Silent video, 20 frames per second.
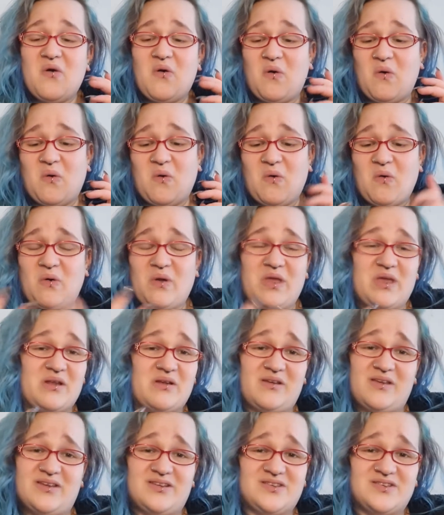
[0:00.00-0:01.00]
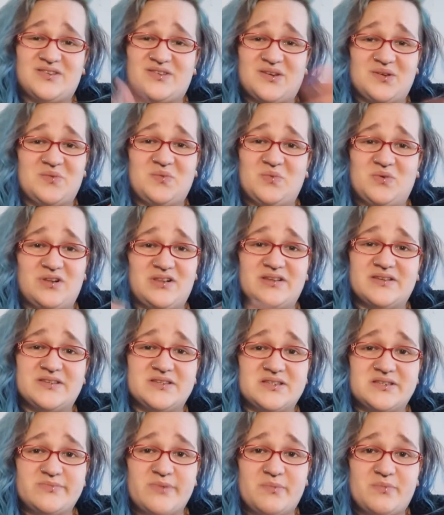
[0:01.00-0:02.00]
Or, you know, you just don't want to
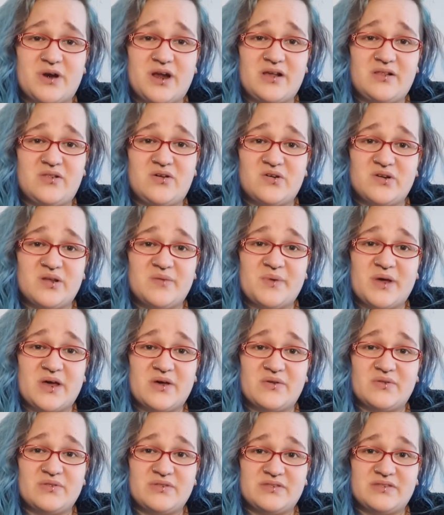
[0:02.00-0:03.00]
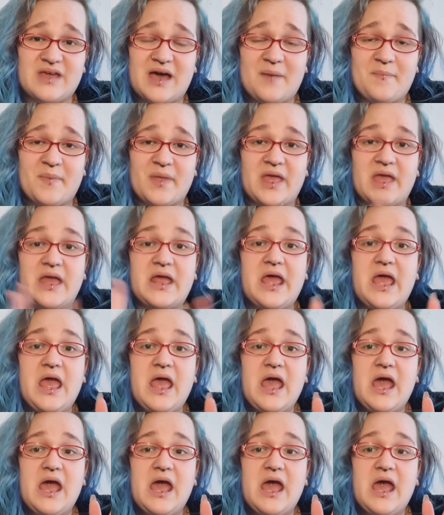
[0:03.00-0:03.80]
listen to me prattle on about that bit.